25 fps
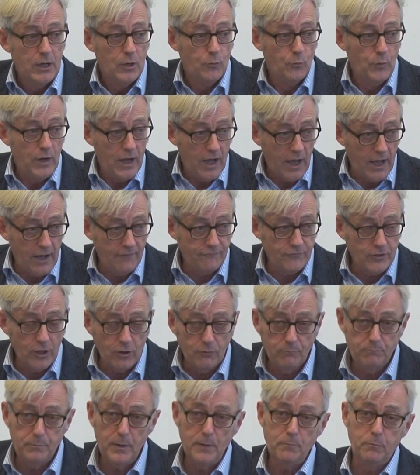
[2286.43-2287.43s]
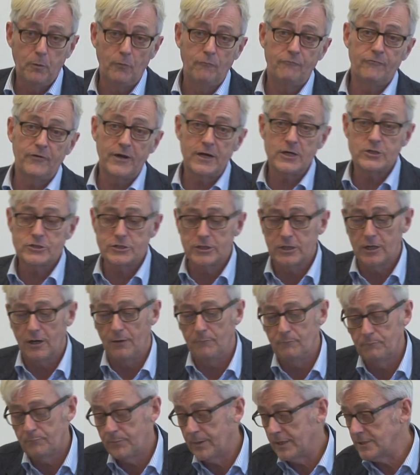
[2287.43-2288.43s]
We have young people finishing
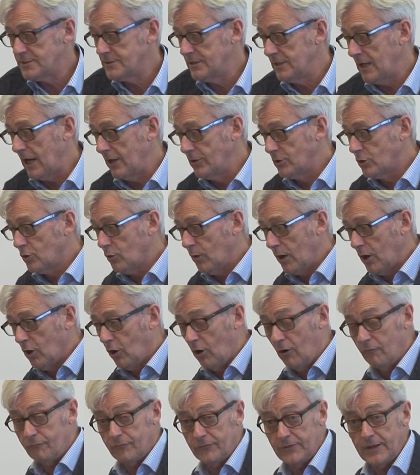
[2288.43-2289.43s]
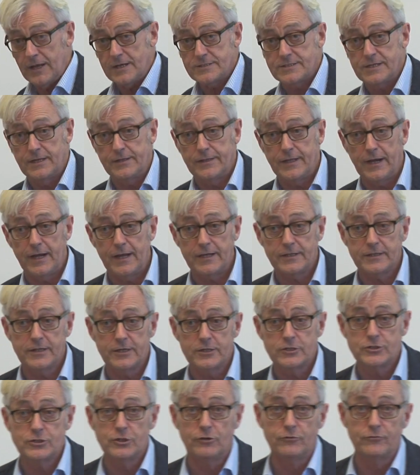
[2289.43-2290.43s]
up in prison, and quite often, as a director
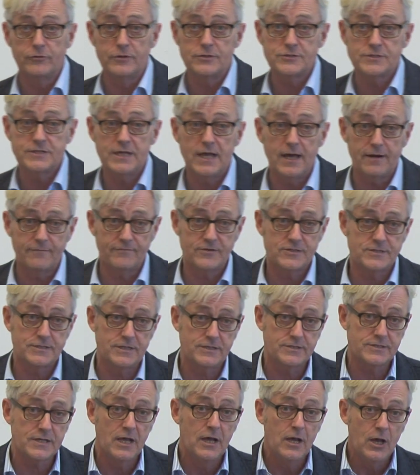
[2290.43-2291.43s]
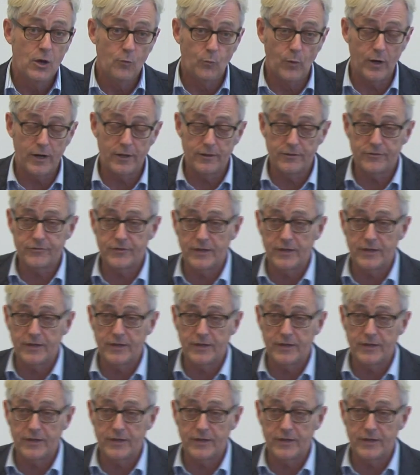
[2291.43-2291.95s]
of children's services, one of the